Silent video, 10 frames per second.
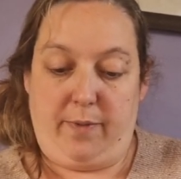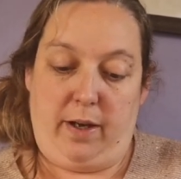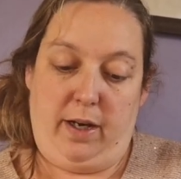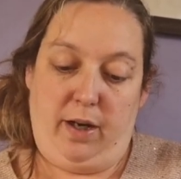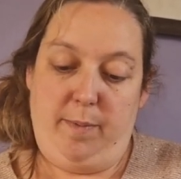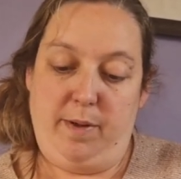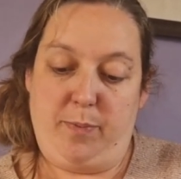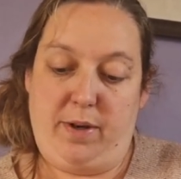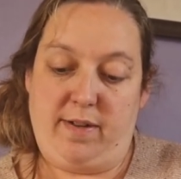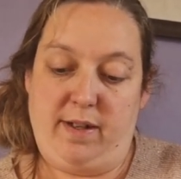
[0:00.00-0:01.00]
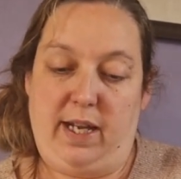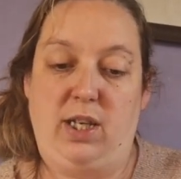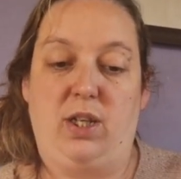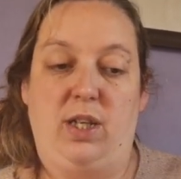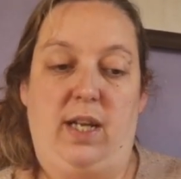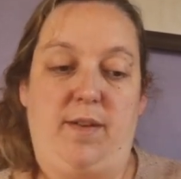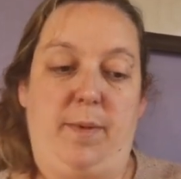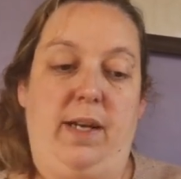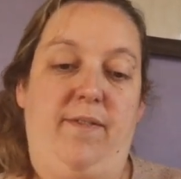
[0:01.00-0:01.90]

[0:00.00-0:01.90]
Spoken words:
I hope this presentation has been